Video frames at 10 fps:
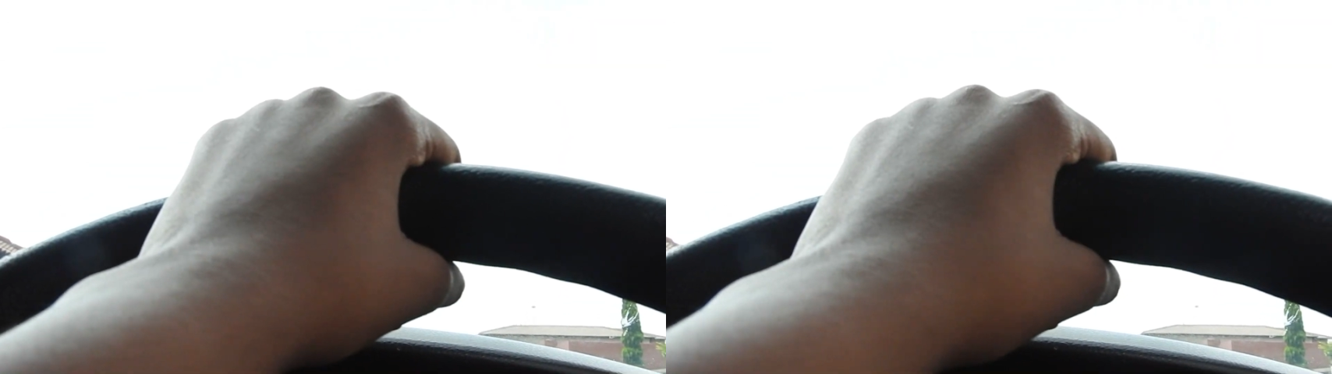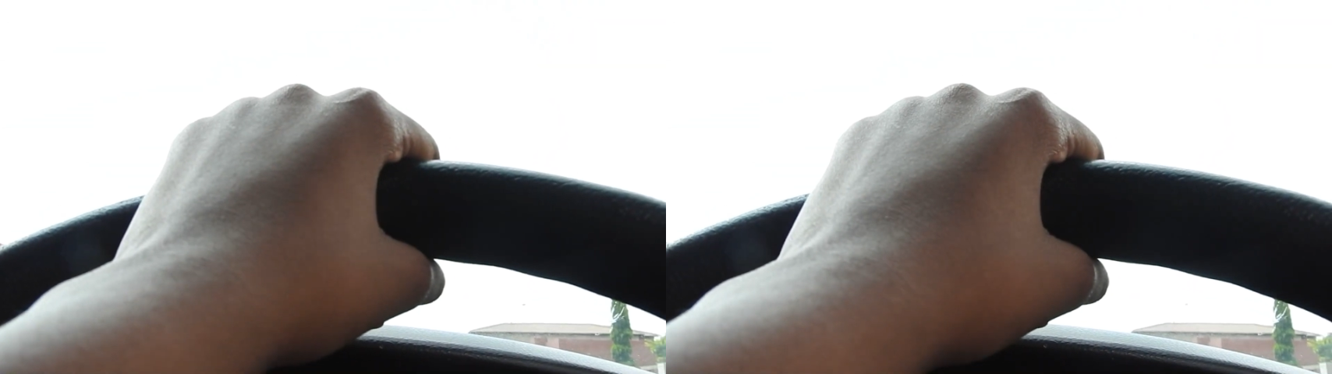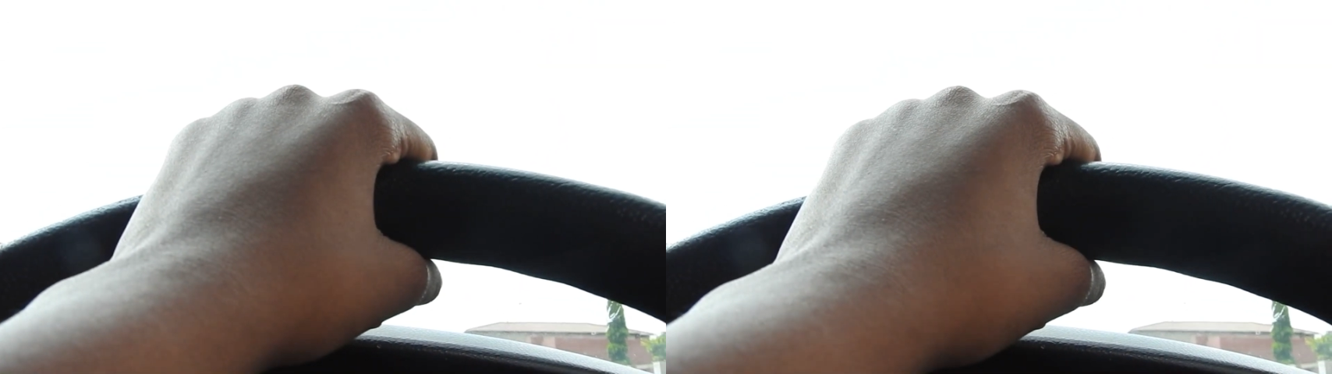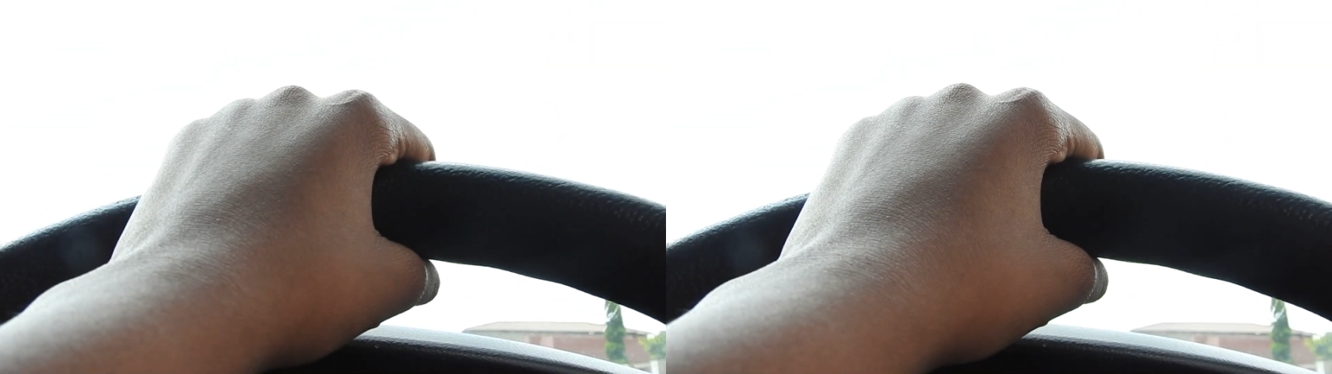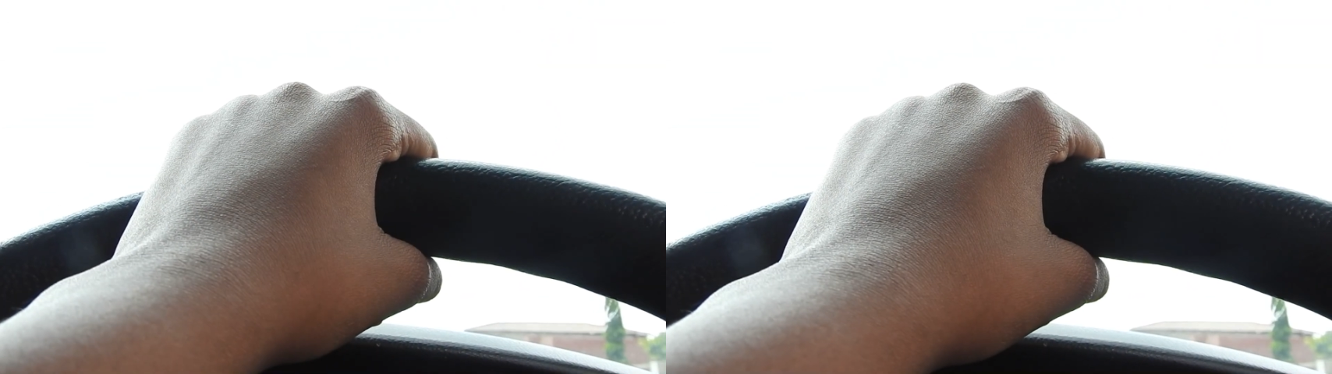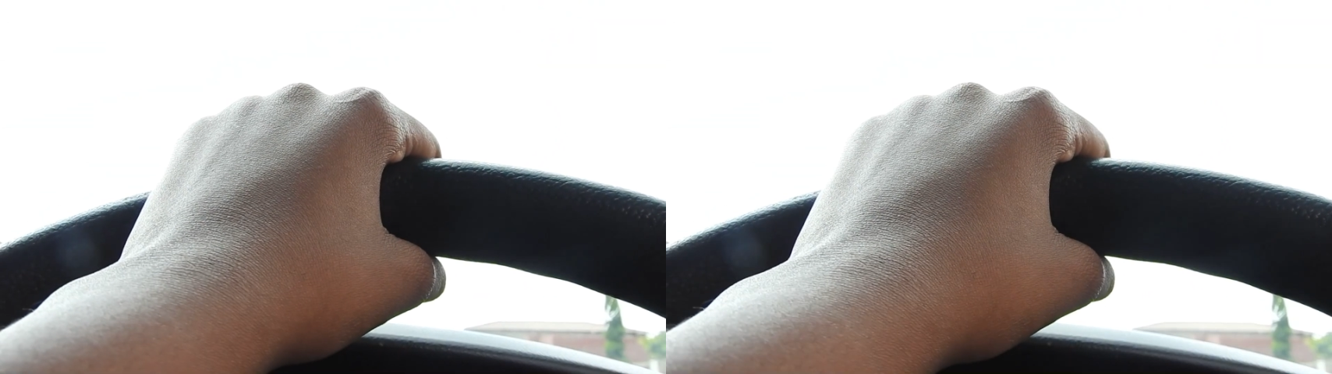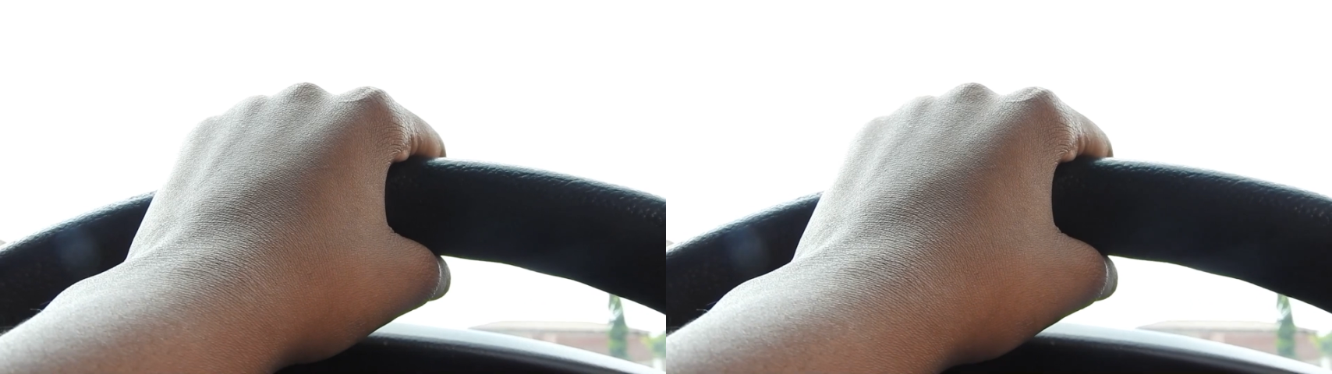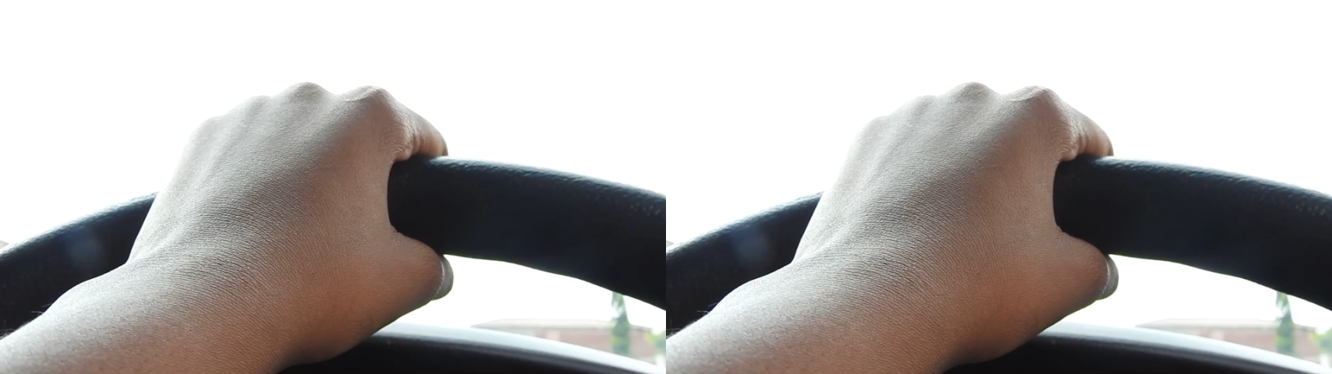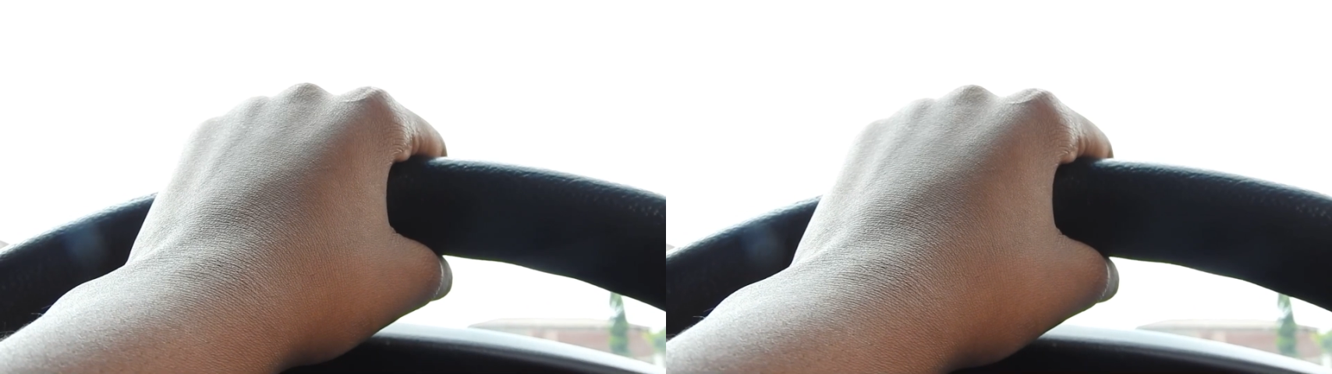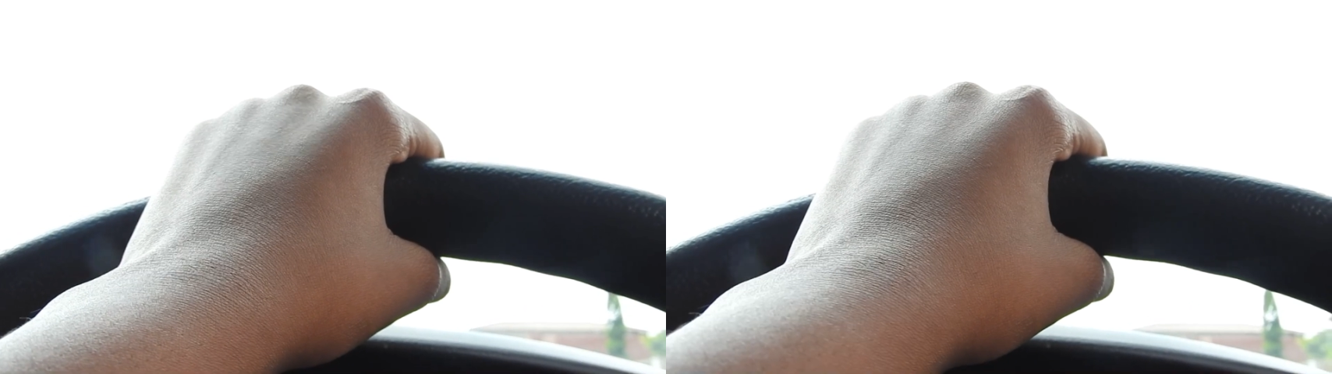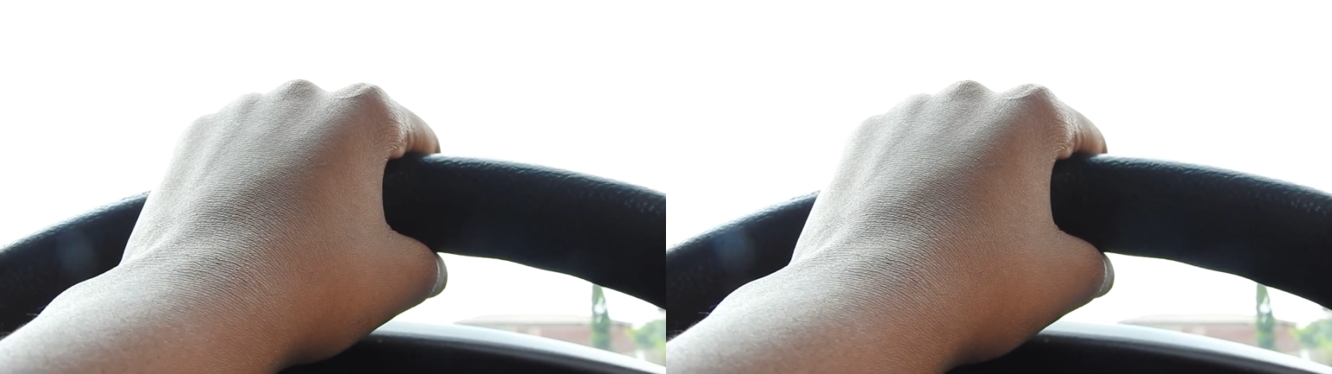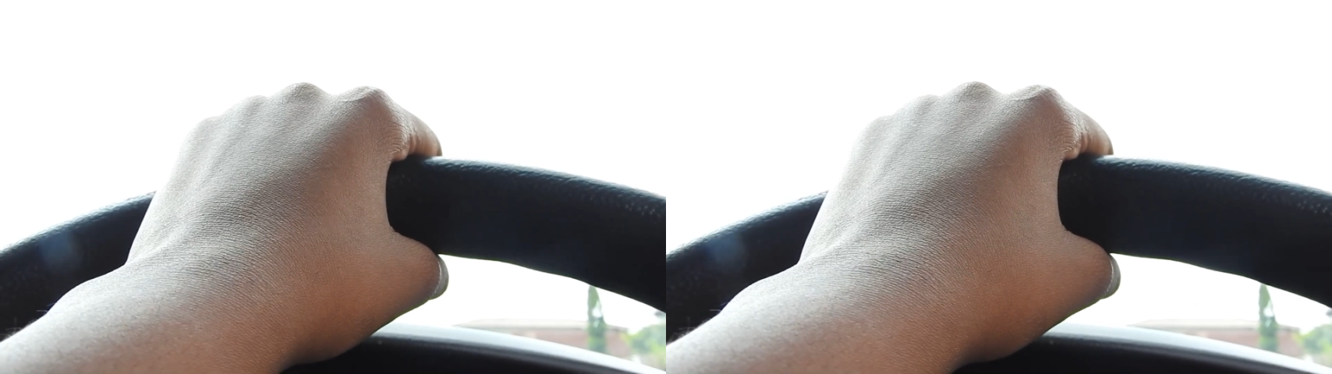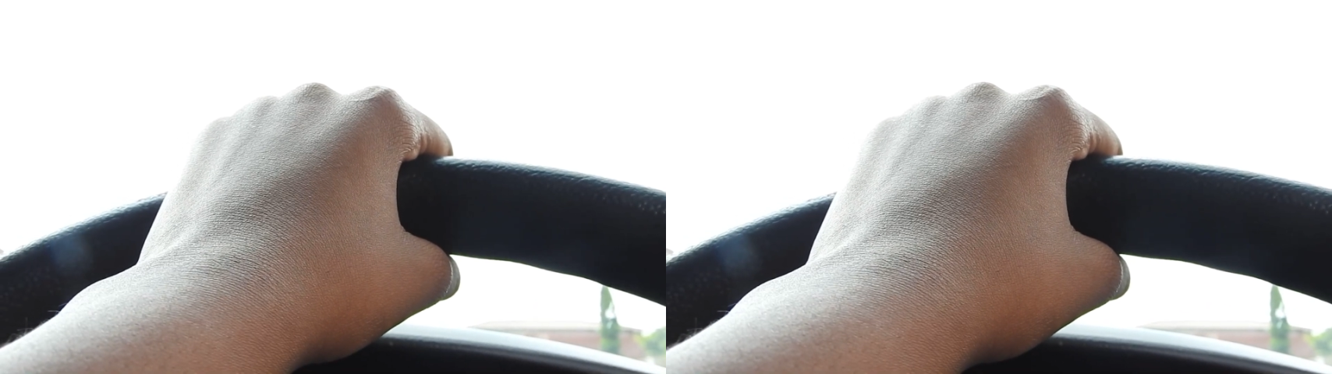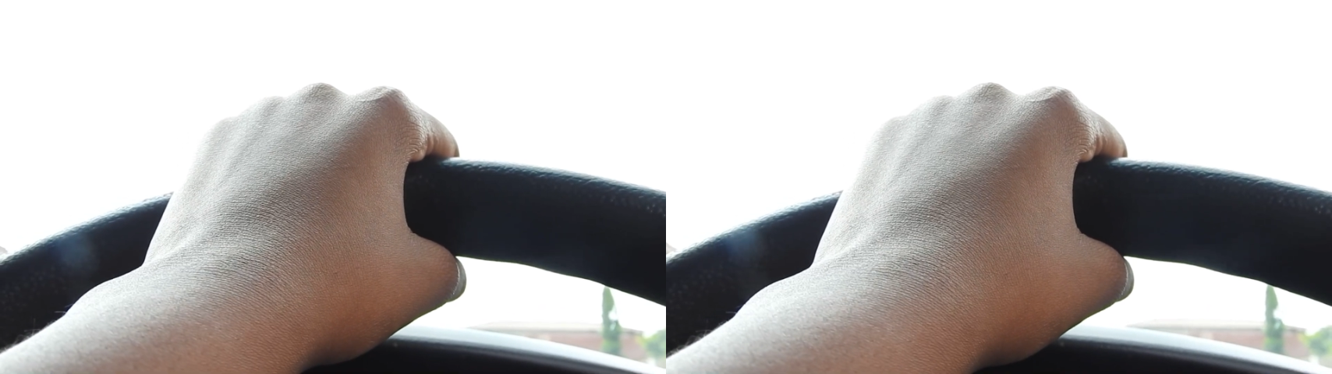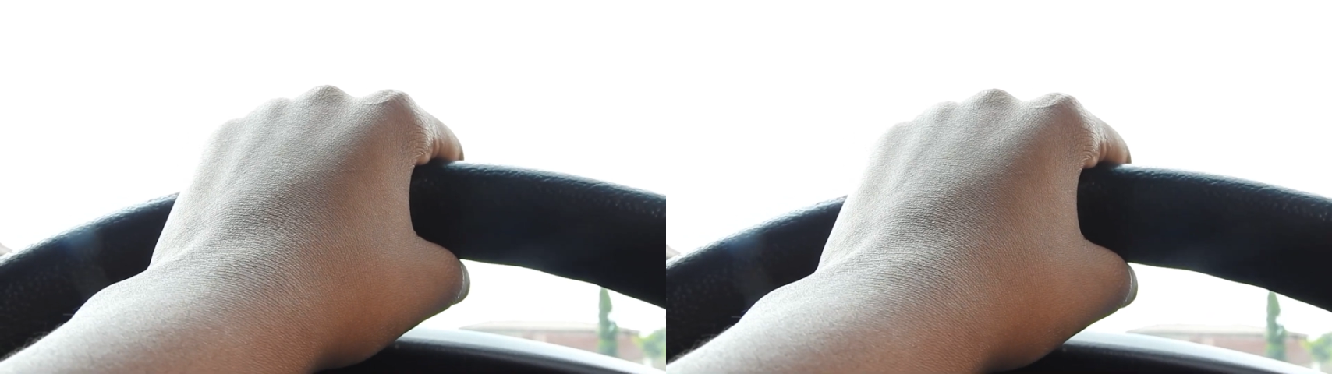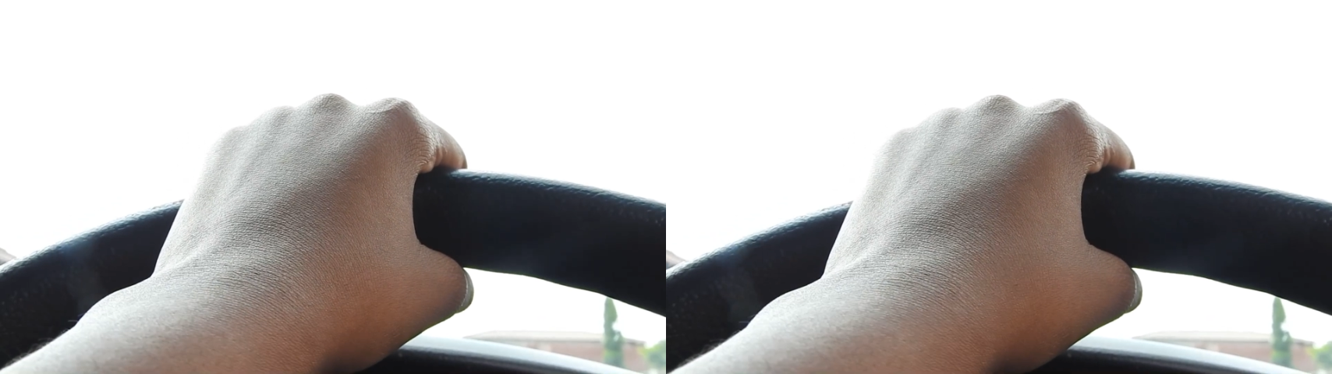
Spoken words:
Nobody's mouth can be seen.